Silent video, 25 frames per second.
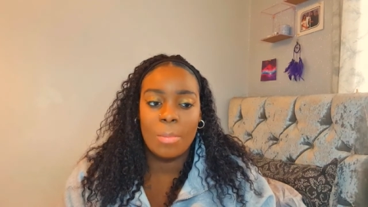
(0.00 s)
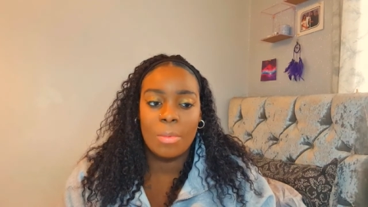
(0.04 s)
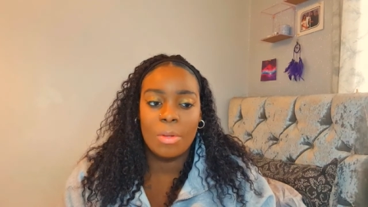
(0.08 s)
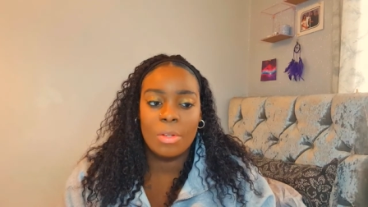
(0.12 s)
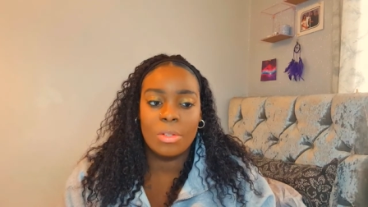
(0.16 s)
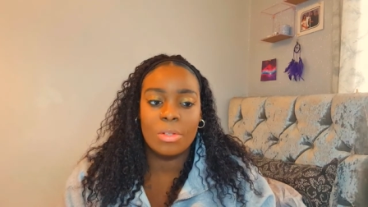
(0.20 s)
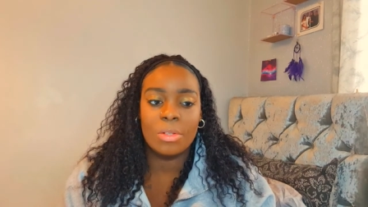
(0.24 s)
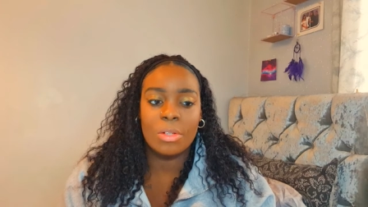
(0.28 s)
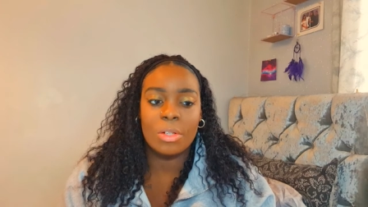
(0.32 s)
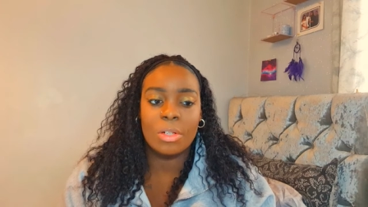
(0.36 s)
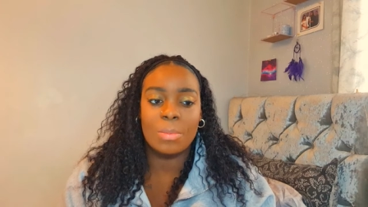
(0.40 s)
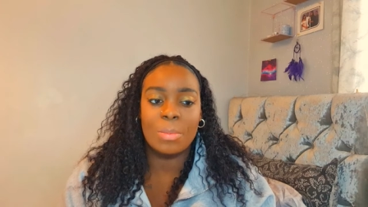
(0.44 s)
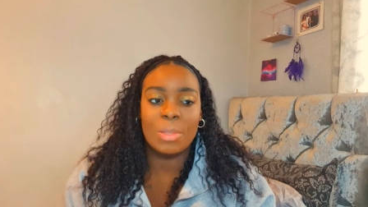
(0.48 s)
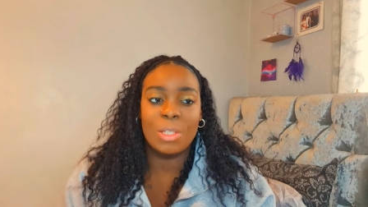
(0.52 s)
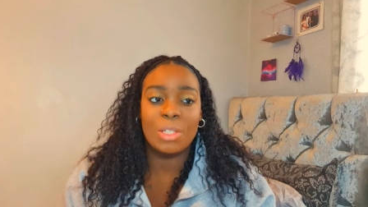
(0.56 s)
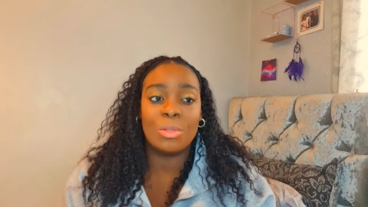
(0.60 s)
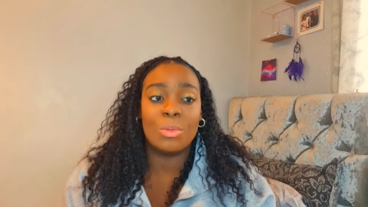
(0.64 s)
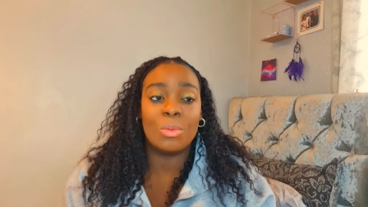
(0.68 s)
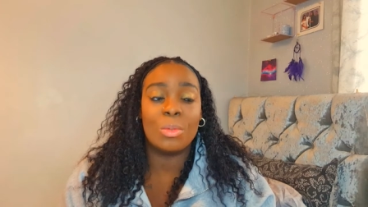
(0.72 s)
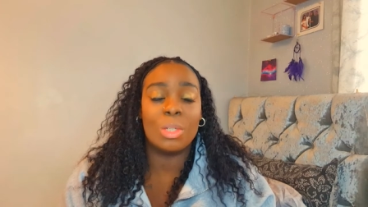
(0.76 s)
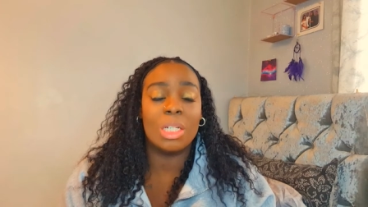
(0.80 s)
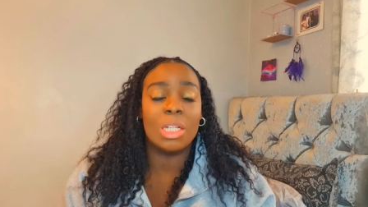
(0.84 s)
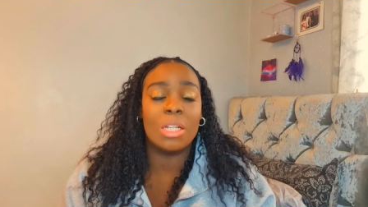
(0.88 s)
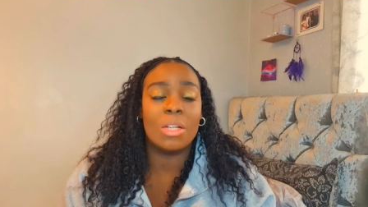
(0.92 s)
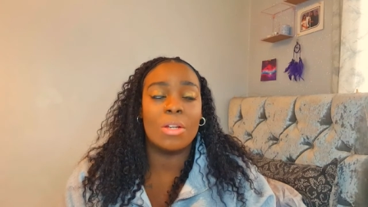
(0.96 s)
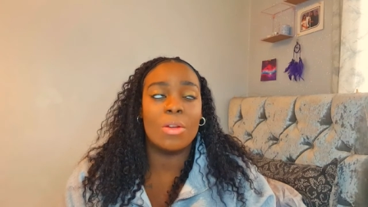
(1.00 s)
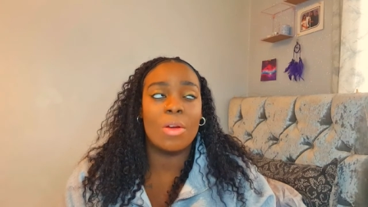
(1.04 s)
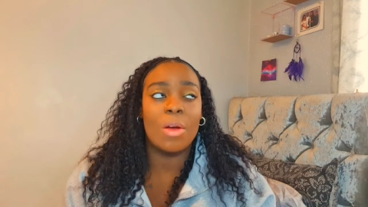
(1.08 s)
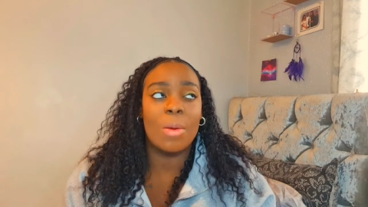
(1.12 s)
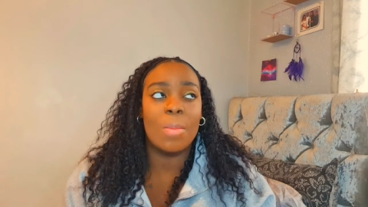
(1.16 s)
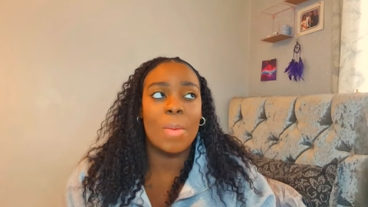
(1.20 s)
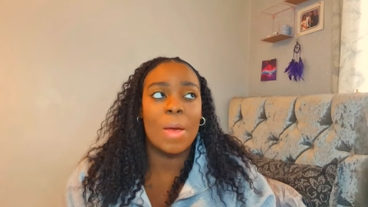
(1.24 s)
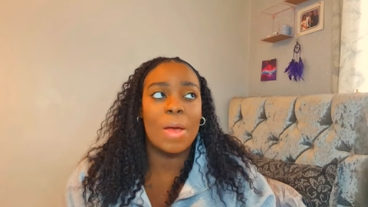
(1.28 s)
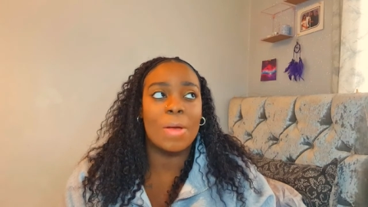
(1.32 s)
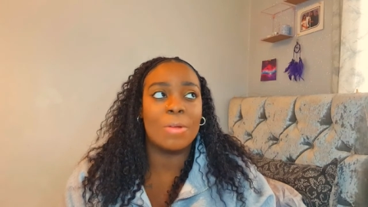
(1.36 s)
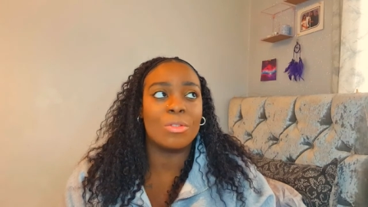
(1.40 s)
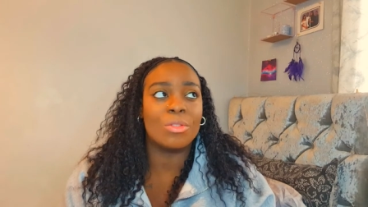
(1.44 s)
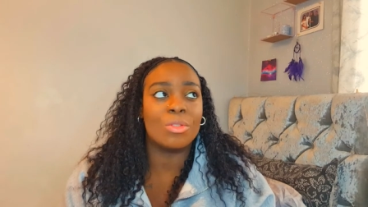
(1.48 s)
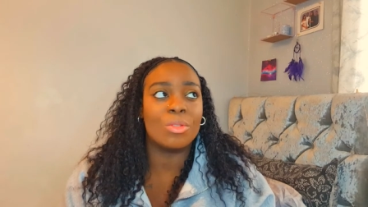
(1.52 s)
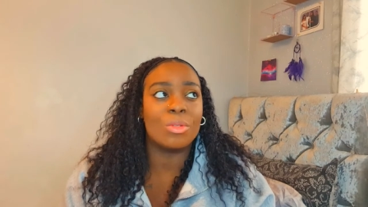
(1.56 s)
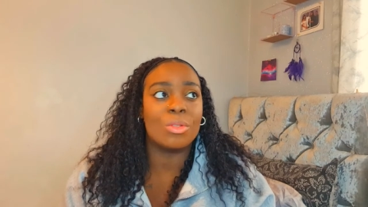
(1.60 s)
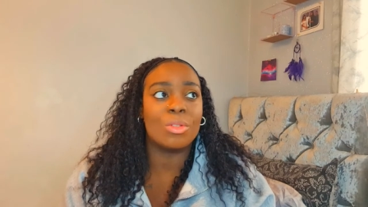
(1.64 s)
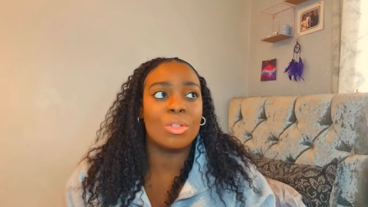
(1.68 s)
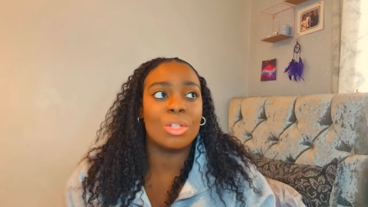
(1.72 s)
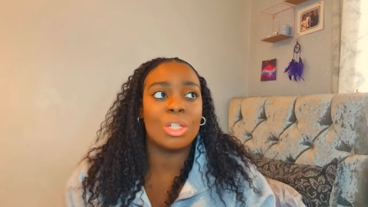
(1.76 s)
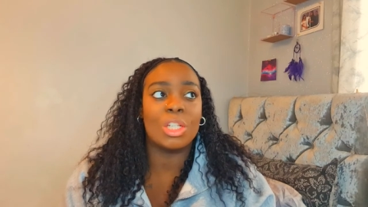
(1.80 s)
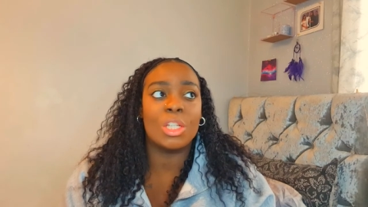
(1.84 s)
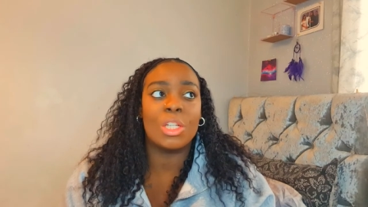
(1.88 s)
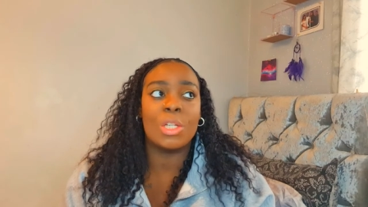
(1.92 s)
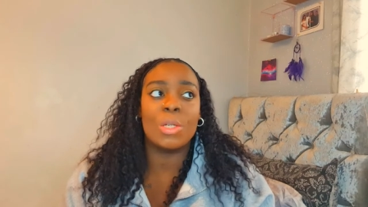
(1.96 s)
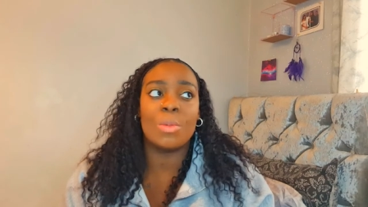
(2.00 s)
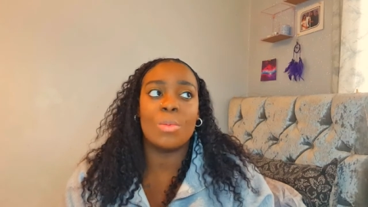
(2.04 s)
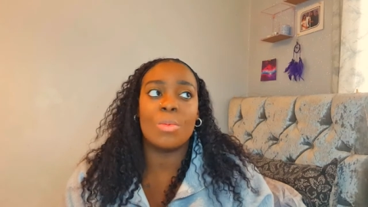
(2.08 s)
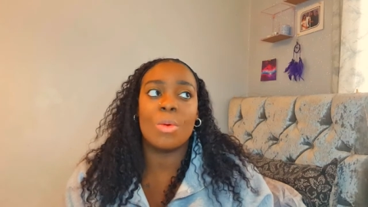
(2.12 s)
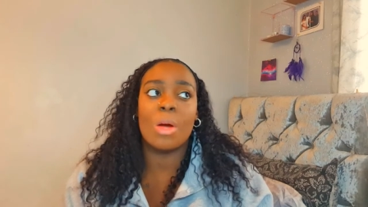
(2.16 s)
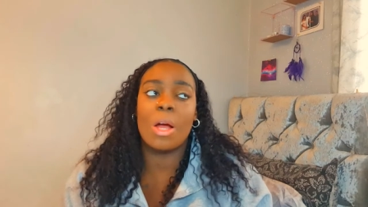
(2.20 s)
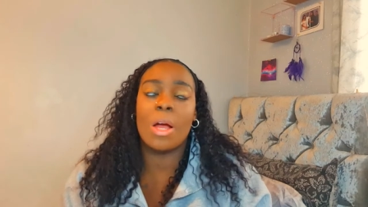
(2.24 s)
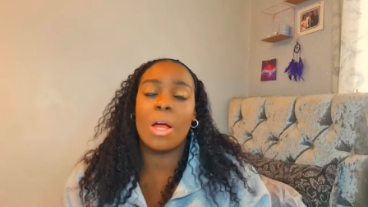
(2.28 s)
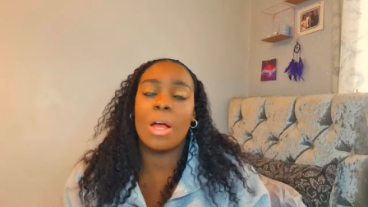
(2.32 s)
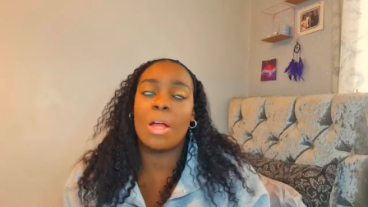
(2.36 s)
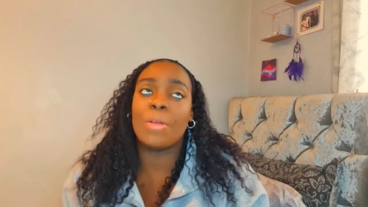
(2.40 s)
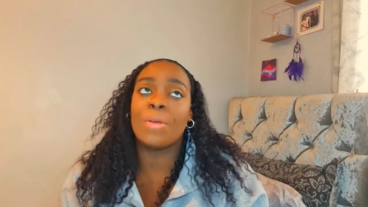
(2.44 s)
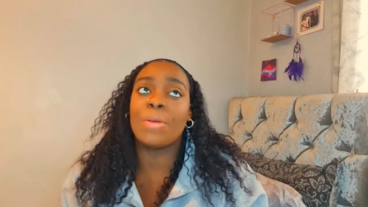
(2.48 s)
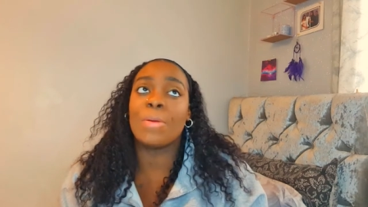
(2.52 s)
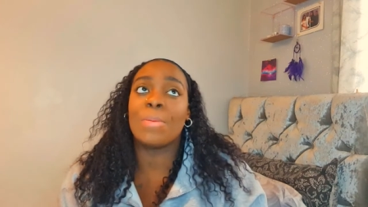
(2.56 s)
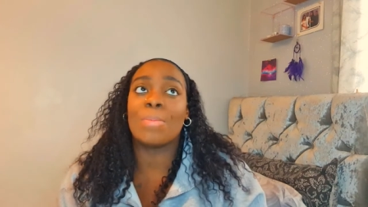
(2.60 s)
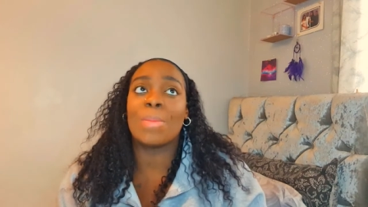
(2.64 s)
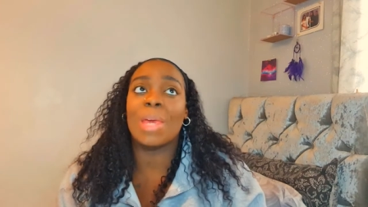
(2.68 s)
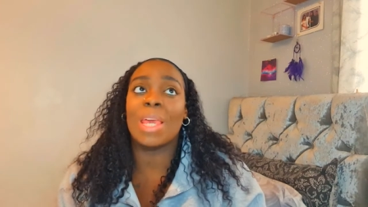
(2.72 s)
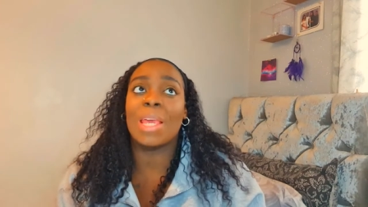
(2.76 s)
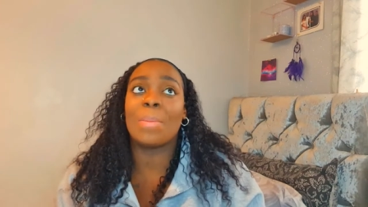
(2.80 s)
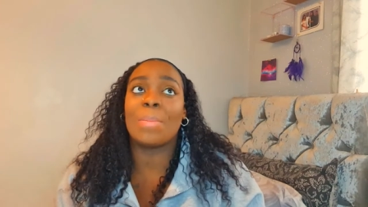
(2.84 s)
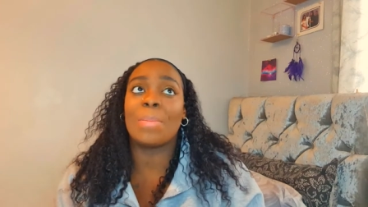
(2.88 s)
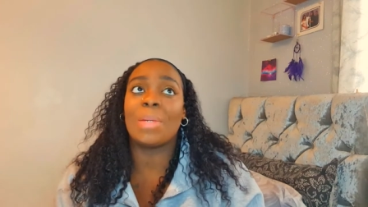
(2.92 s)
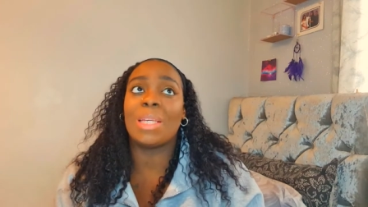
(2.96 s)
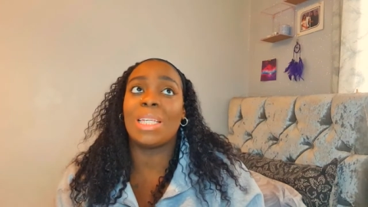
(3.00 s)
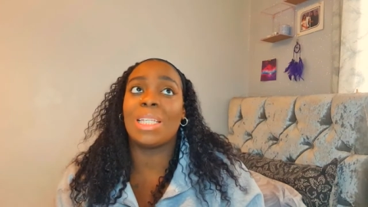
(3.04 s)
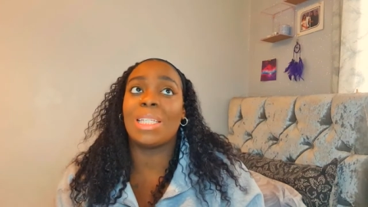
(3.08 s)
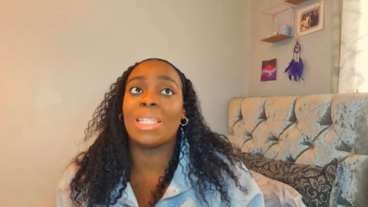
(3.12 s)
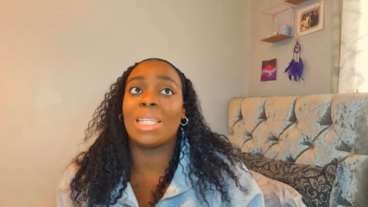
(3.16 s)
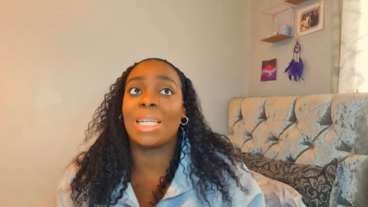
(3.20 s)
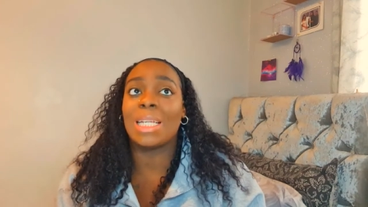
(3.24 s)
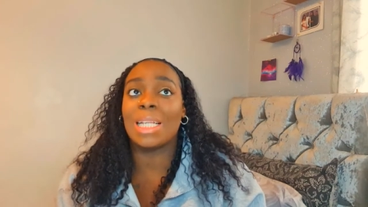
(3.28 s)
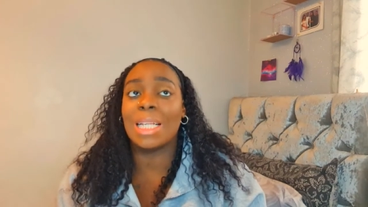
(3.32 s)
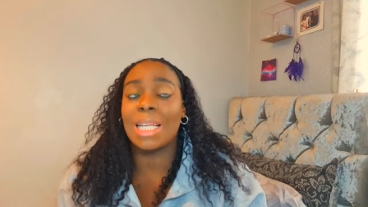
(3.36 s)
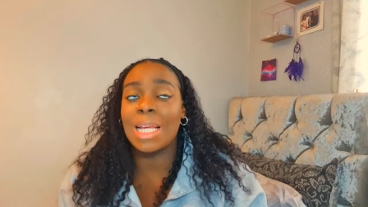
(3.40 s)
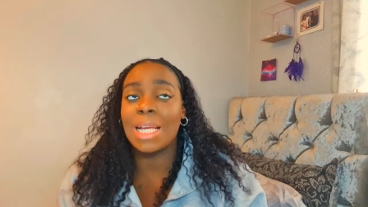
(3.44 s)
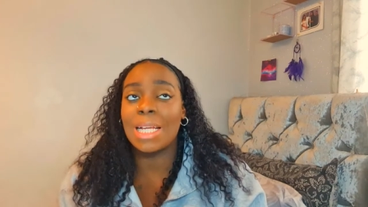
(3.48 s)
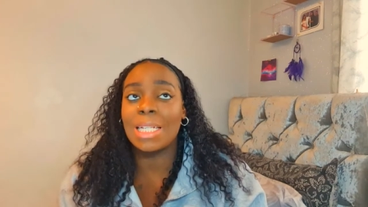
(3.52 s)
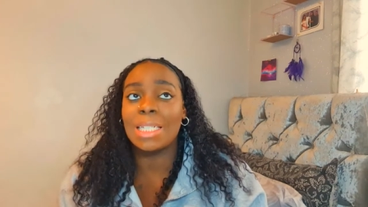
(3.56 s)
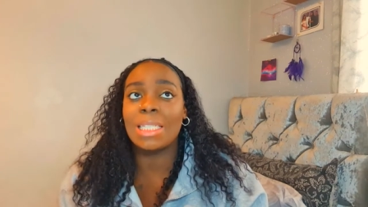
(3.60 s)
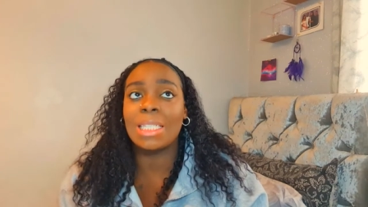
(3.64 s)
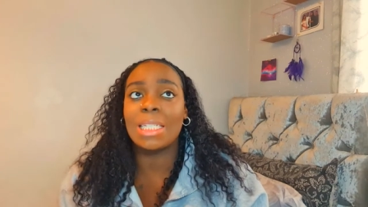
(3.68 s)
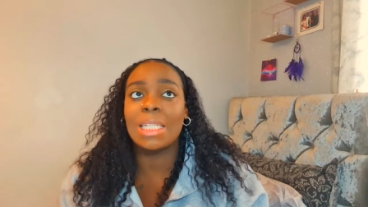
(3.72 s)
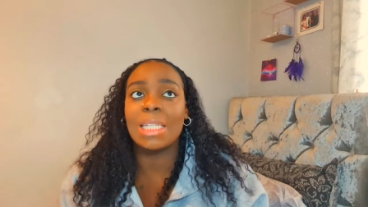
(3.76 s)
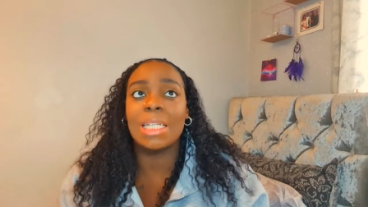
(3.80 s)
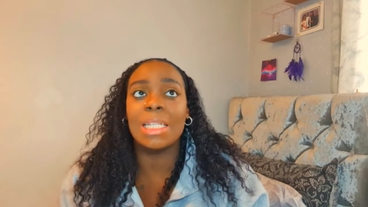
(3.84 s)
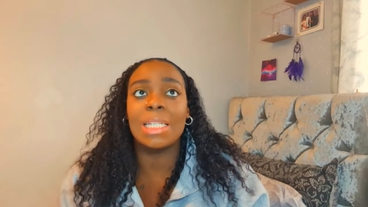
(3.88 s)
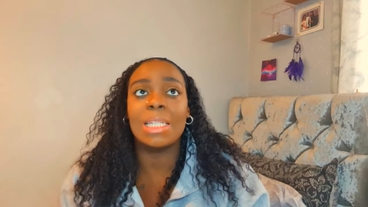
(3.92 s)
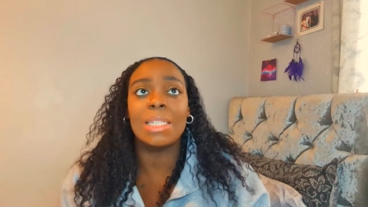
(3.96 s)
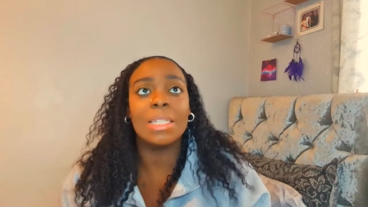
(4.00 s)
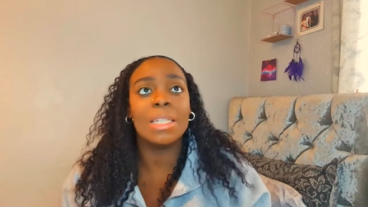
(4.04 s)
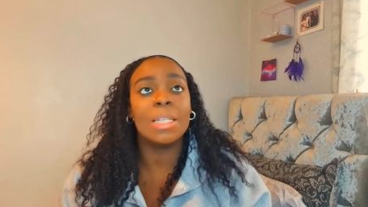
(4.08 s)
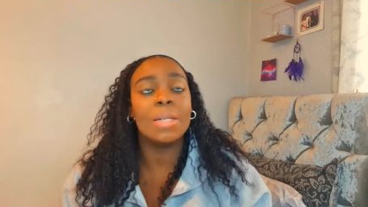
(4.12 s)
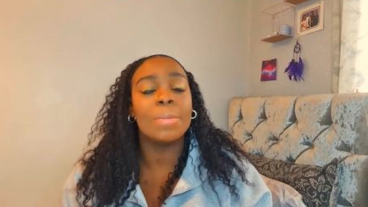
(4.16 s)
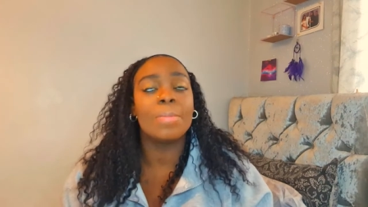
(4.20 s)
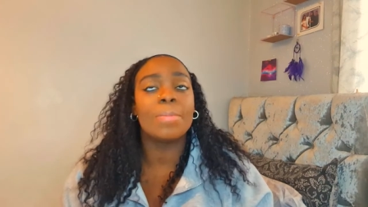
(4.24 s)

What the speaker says: it's going to be talking a lot about children who may be neglected.